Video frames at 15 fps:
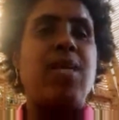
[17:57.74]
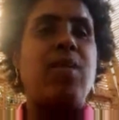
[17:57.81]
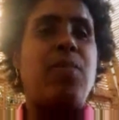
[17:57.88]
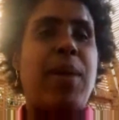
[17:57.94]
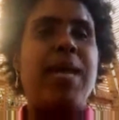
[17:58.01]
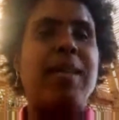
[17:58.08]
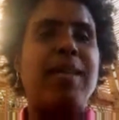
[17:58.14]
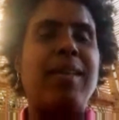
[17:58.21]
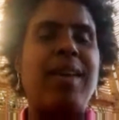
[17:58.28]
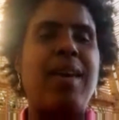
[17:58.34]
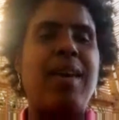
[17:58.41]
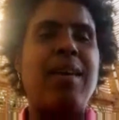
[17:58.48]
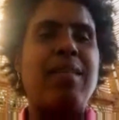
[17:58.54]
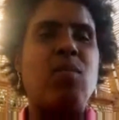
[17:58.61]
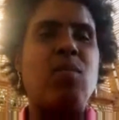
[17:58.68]

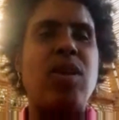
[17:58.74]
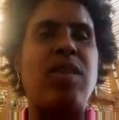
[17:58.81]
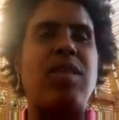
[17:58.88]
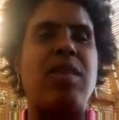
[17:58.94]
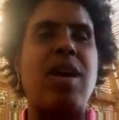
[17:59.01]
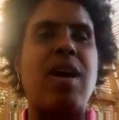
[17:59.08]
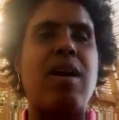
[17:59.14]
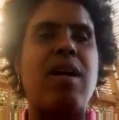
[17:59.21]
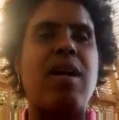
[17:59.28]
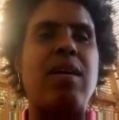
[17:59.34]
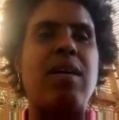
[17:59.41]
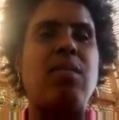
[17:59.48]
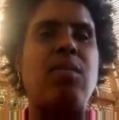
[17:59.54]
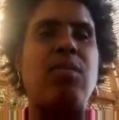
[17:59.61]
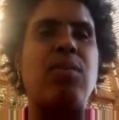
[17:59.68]
independently, with
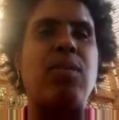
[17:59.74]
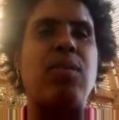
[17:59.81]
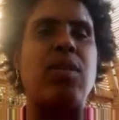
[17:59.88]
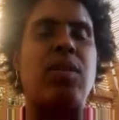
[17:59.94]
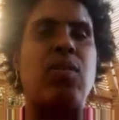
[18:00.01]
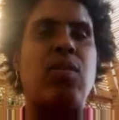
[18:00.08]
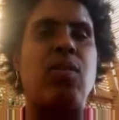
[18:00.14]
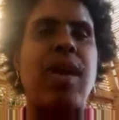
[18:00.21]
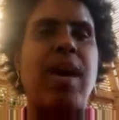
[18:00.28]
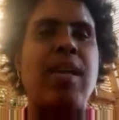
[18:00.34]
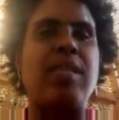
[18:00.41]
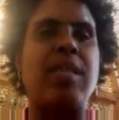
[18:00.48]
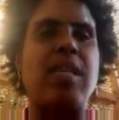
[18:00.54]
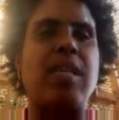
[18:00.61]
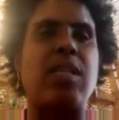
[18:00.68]
the, through
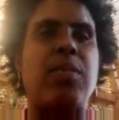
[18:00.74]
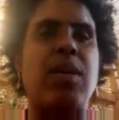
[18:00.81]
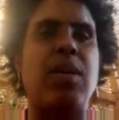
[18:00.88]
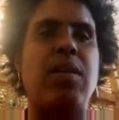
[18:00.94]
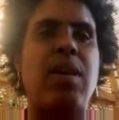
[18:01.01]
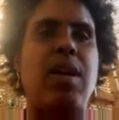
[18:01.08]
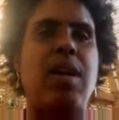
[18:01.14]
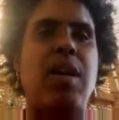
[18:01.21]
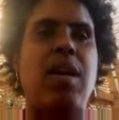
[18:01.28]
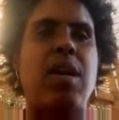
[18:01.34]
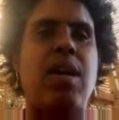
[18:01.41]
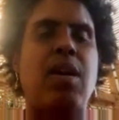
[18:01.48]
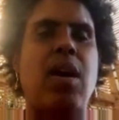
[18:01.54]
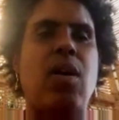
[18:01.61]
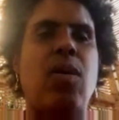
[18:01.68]
that
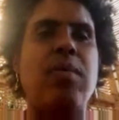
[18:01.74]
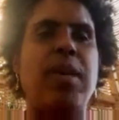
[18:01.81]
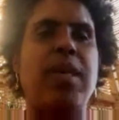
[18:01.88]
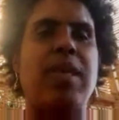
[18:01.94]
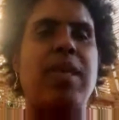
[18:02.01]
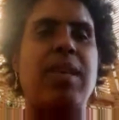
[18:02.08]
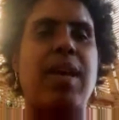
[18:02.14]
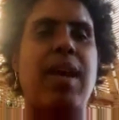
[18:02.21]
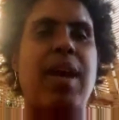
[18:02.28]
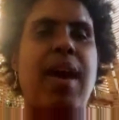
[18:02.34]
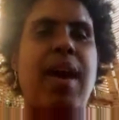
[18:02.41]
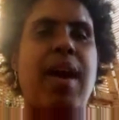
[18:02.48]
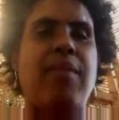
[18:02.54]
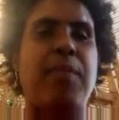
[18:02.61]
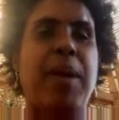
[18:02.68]
accessibility equipment that
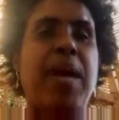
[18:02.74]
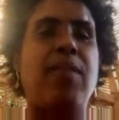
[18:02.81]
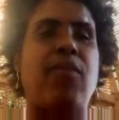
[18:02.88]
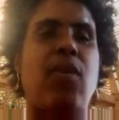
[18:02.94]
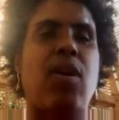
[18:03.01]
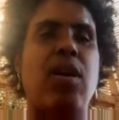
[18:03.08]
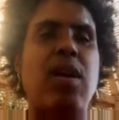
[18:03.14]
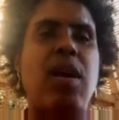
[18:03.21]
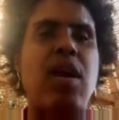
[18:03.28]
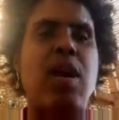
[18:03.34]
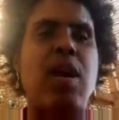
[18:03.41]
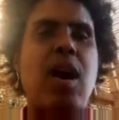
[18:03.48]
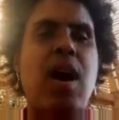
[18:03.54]
they have paid for,